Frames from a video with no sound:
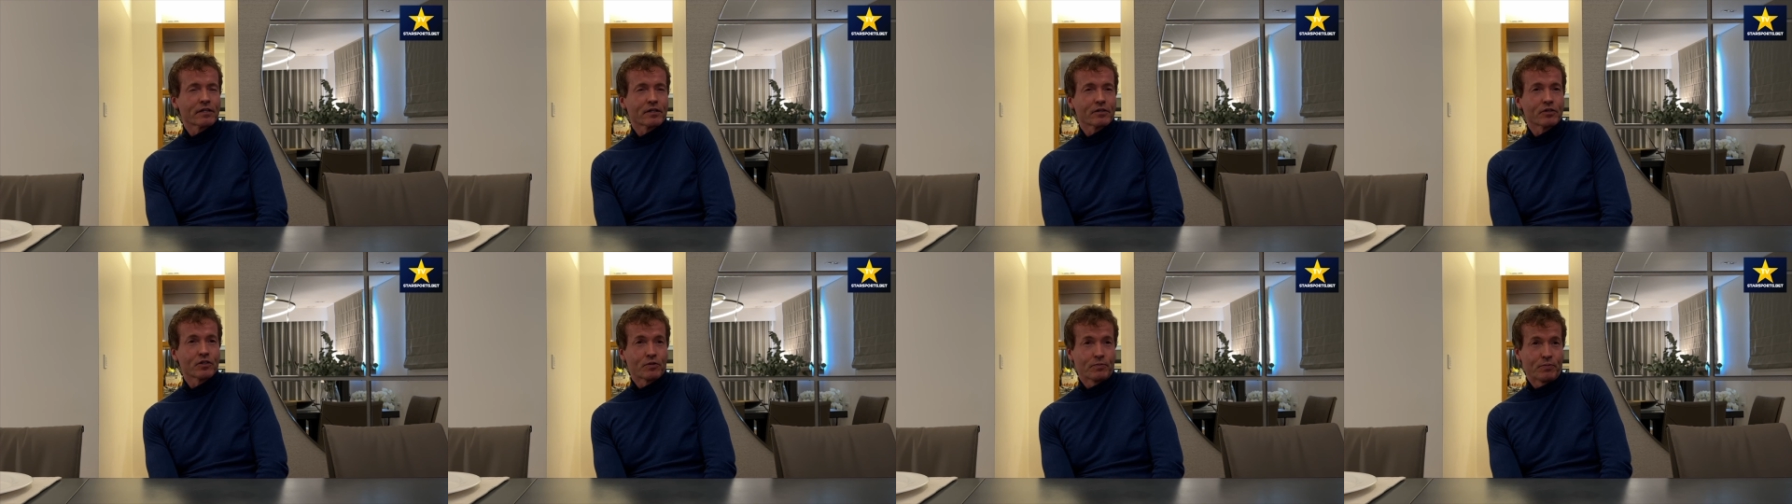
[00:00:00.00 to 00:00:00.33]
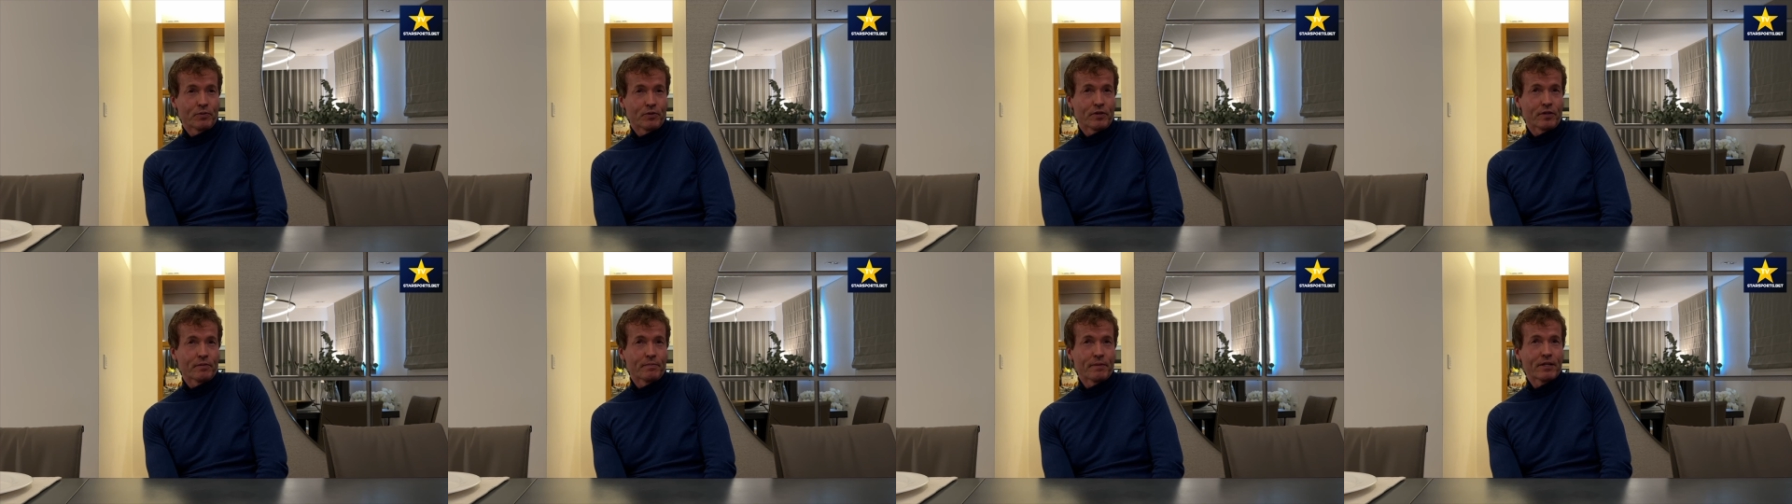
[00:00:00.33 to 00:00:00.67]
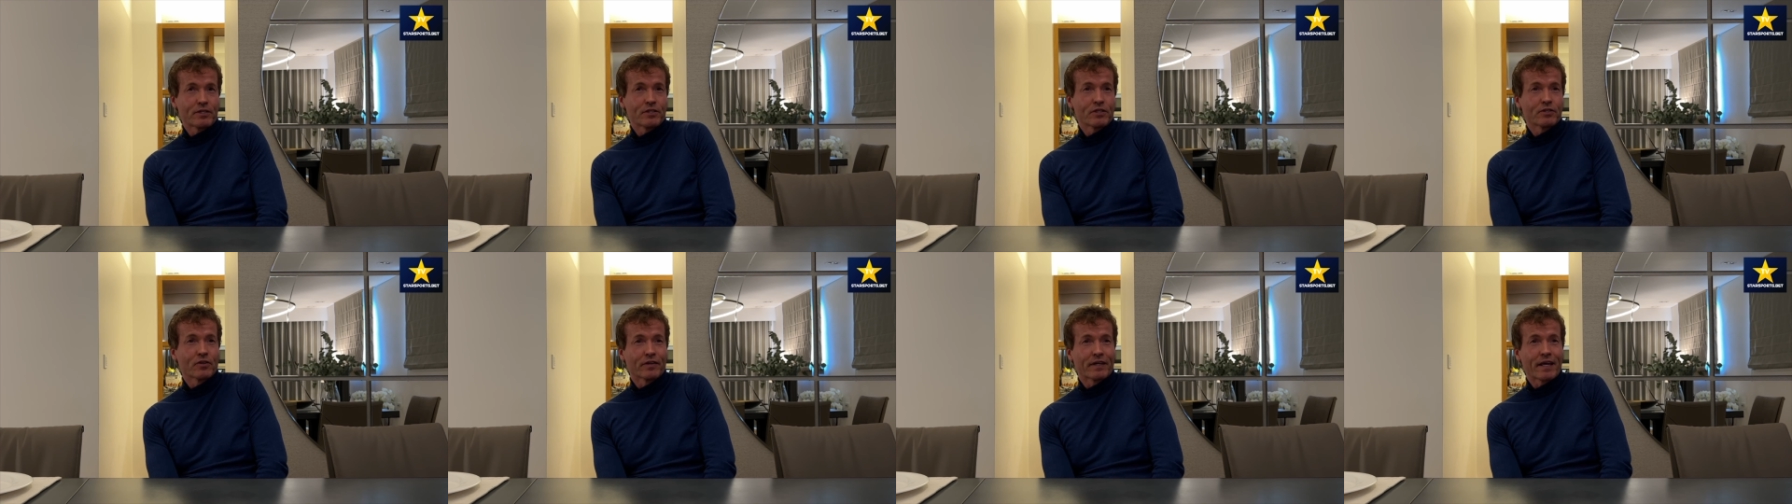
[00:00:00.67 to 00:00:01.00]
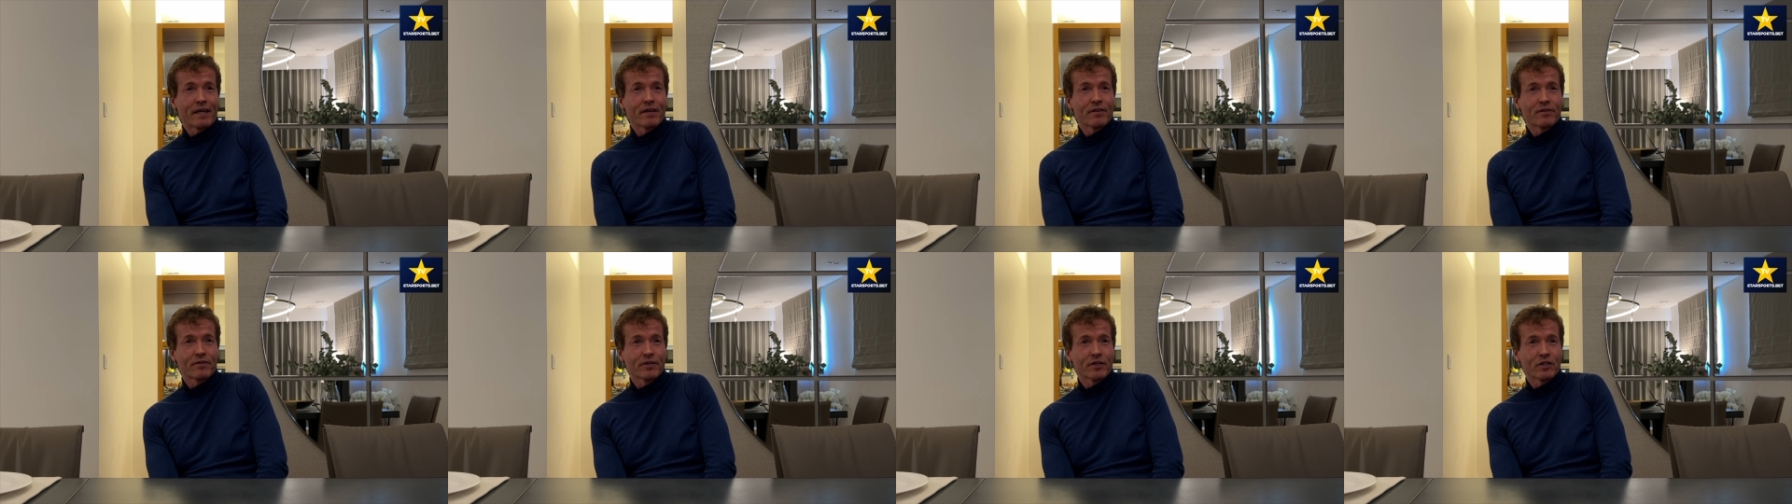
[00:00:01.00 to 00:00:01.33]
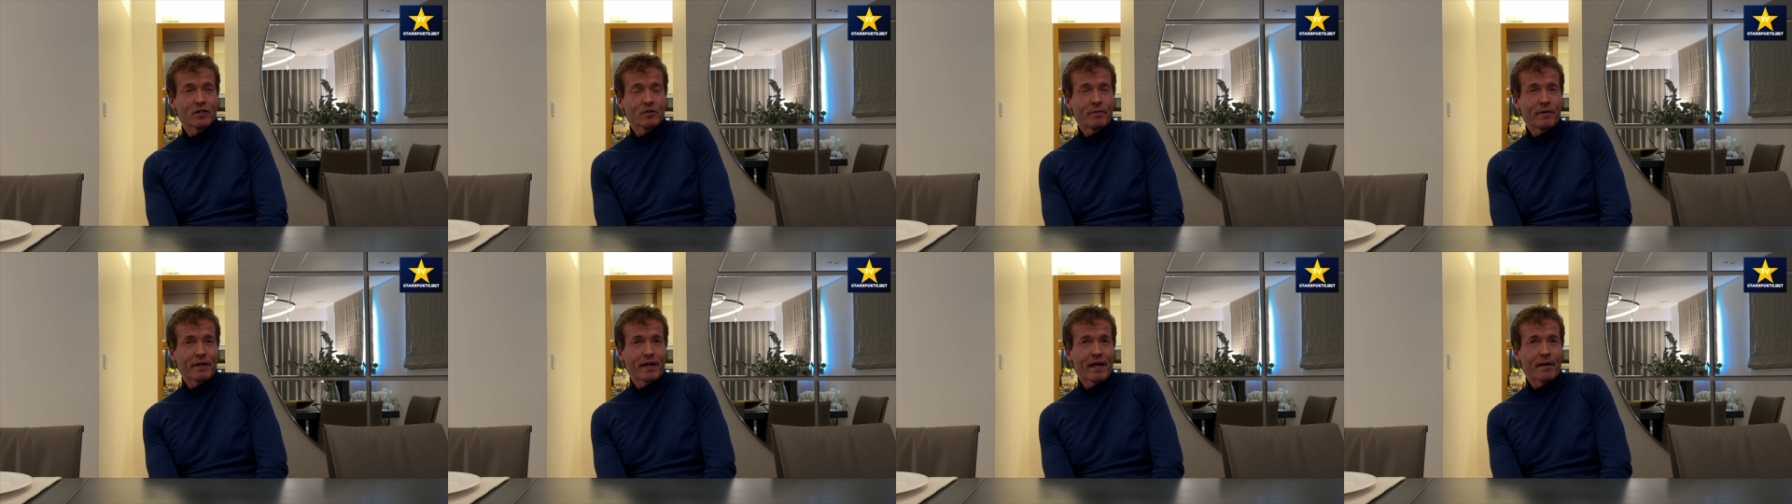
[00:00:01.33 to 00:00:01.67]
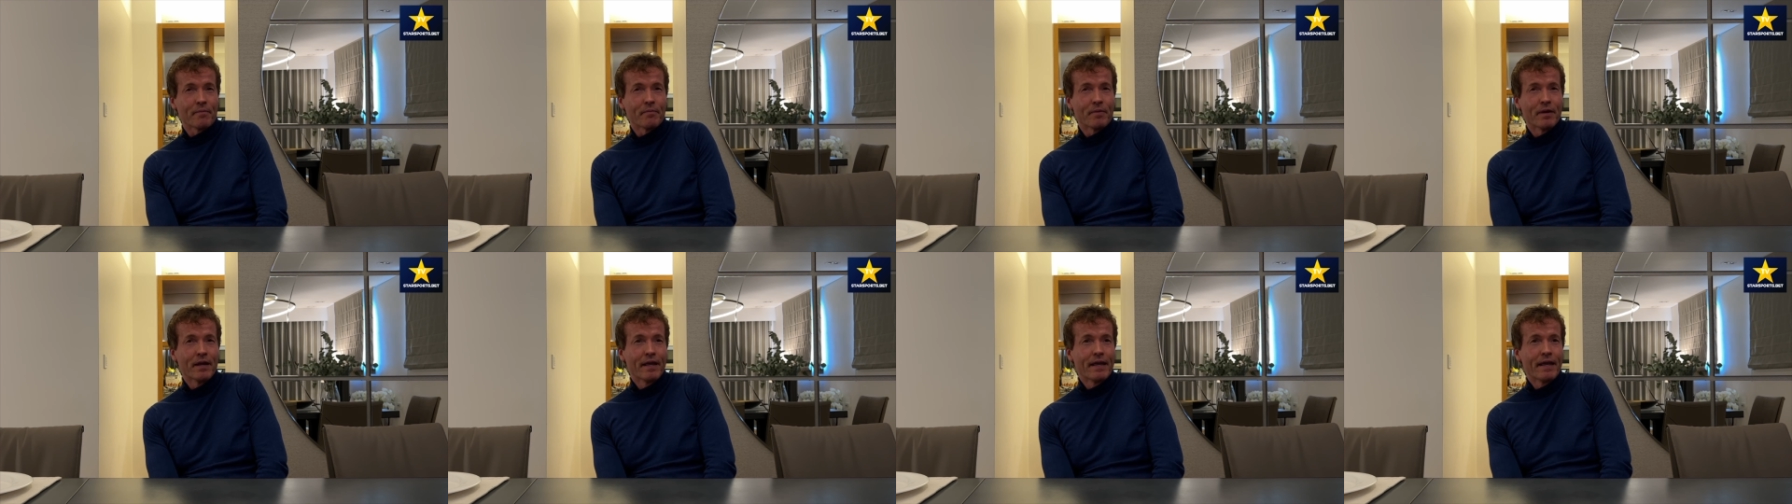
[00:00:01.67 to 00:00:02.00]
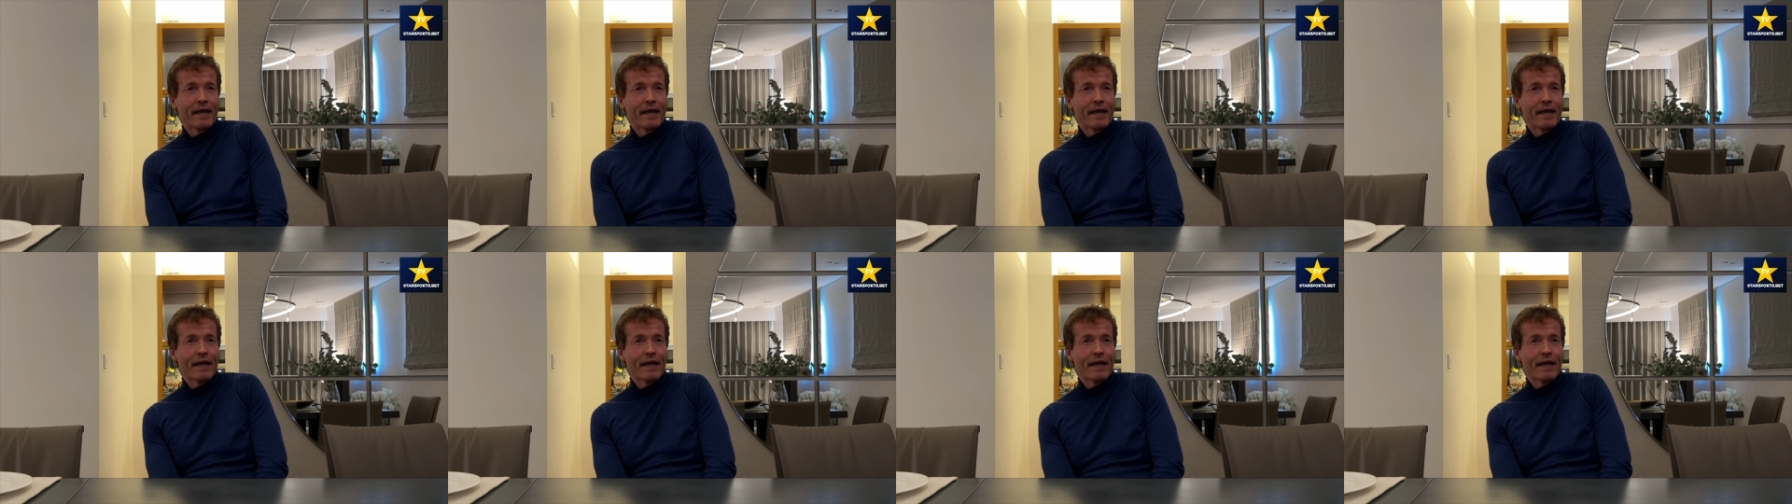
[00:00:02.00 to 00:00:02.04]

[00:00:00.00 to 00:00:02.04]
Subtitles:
I used to put the message on at 8:30 p.m.